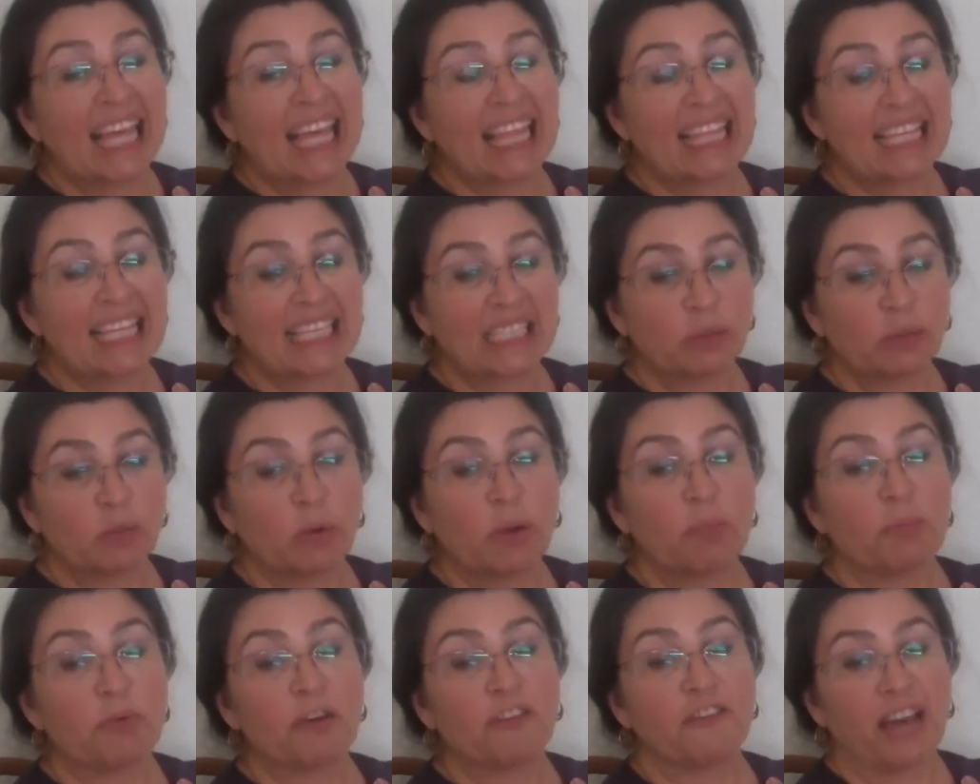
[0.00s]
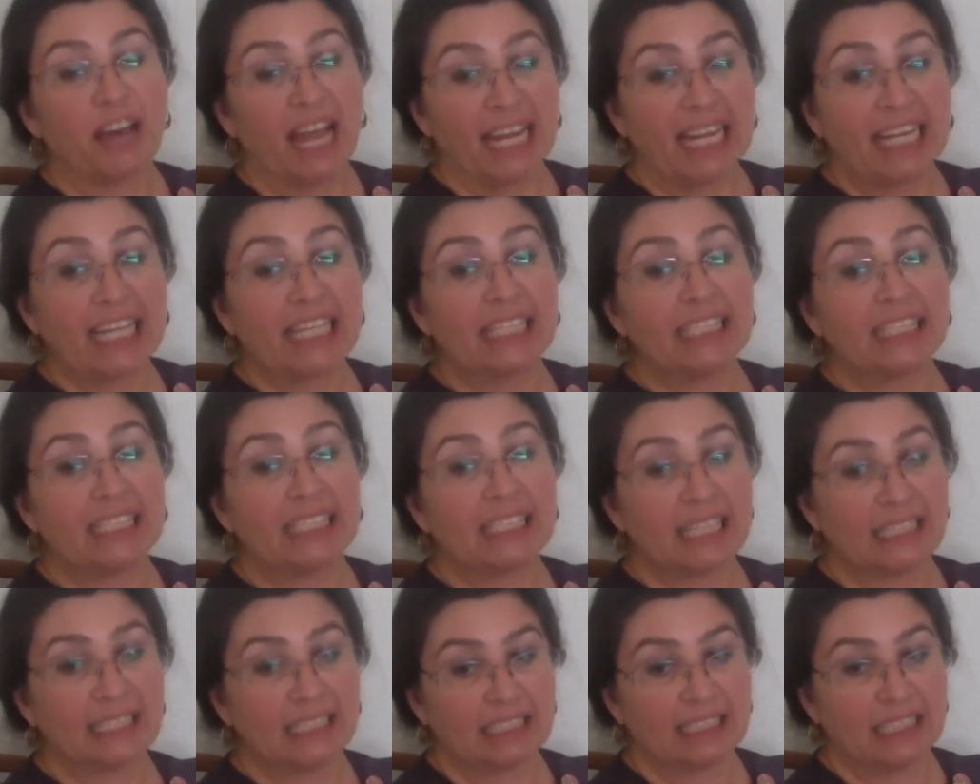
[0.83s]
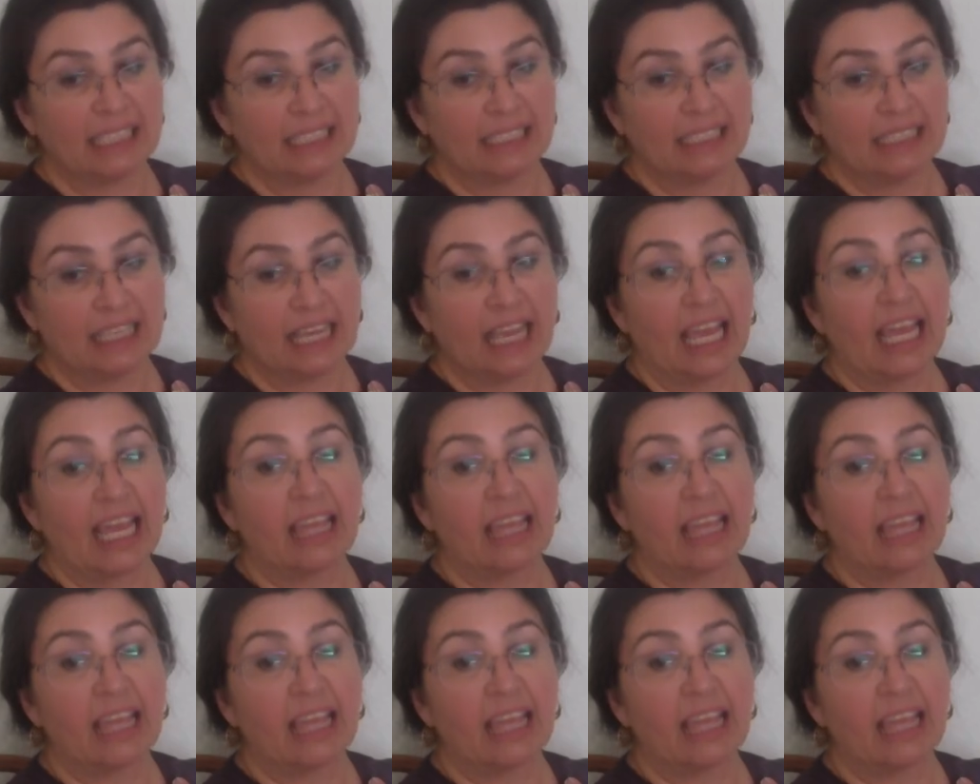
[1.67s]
This will provide consistency